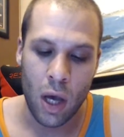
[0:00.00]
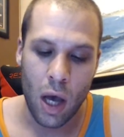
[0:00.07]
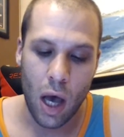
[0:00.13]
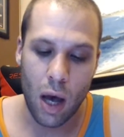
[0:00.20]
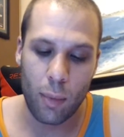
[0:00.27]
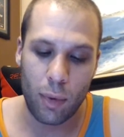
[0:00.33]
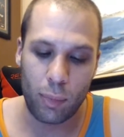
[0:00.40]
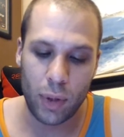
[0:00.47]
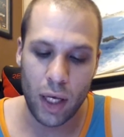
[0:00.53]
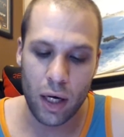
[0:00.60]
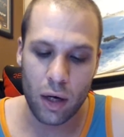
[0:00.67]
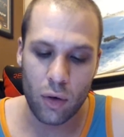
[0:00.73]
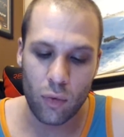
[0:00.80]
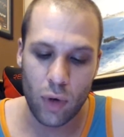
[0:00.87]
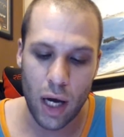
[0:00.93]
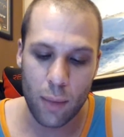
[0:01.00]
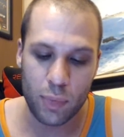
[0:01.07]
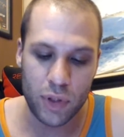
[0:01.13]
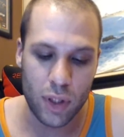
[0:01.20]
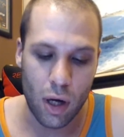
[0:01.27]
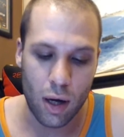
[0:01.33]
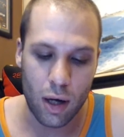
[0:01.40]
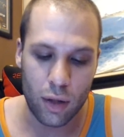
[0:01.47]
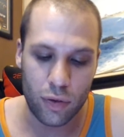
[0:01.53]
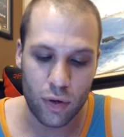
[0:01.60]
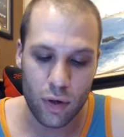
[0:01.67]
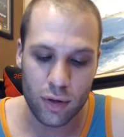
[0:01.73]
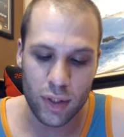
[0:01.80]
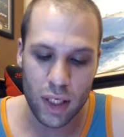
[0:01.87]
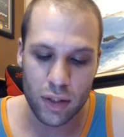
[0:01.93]
But player reps on
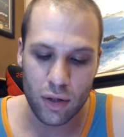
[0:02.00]
Thursday's